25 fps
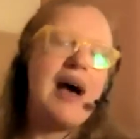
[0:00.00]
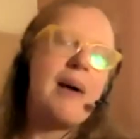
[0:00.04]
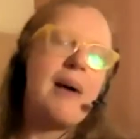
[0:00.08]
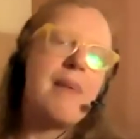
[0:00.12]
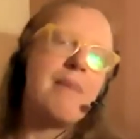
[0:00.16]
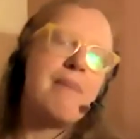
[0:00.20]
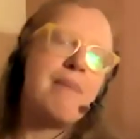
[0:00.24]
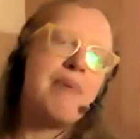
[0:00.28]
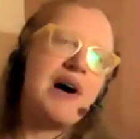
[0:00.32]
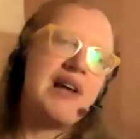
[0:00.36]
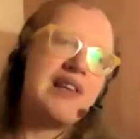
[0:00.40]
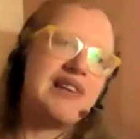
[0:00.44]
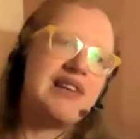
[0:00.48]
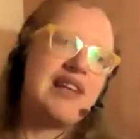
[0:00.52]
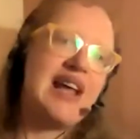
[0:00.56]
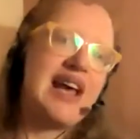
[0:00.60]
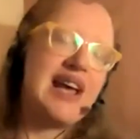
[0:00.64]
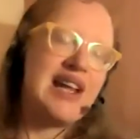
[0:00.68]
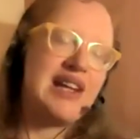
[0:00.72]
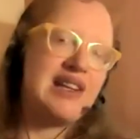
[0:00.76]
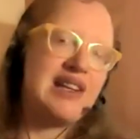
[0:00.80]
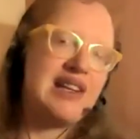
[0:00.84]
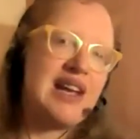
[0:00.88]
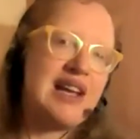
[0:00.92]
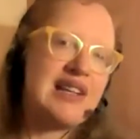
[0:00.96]
But
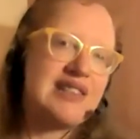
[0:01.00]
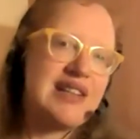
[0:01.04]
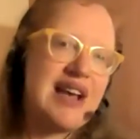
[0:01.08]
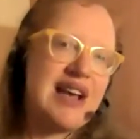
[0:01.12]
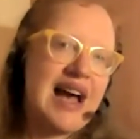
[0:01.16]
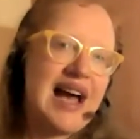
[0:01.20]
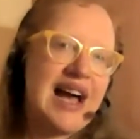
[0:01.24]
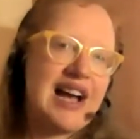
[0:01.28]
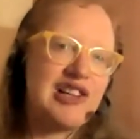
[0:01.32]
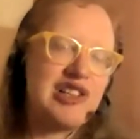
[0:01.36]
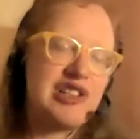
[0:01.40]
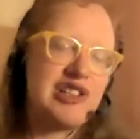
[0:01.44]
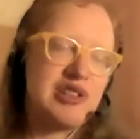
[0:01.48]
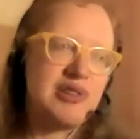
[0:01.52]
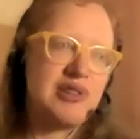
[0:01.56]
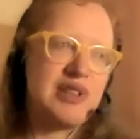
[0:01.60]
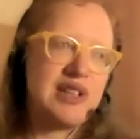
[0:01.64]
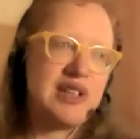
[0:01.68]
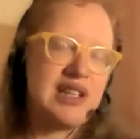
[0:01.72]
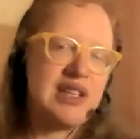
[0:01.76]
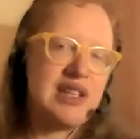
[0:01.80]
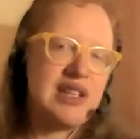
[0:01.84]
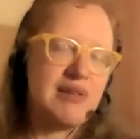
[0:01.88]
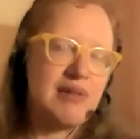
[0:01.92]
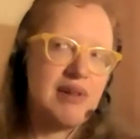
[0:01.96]
then it's
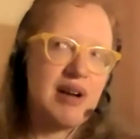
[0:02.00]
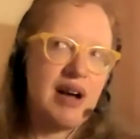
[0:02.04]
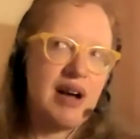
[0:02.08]
actually